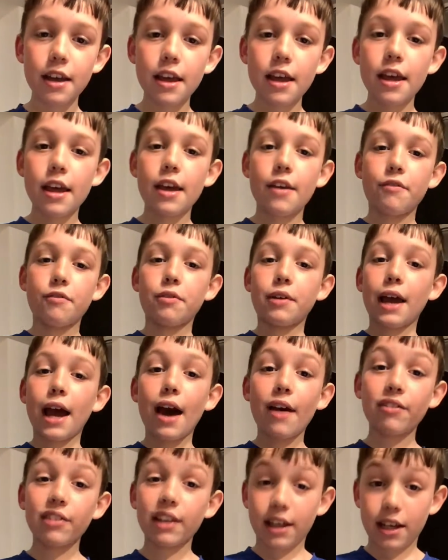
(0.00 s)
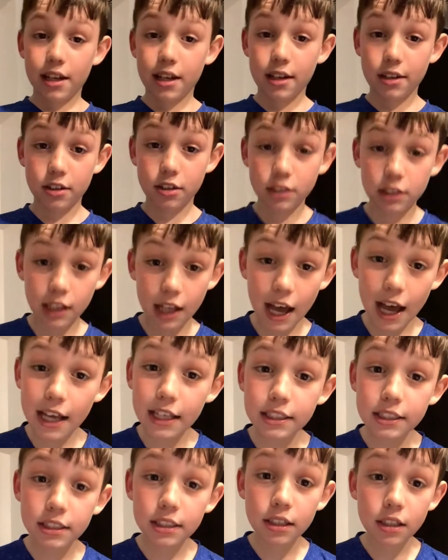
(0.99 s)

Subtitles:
If we have like another class,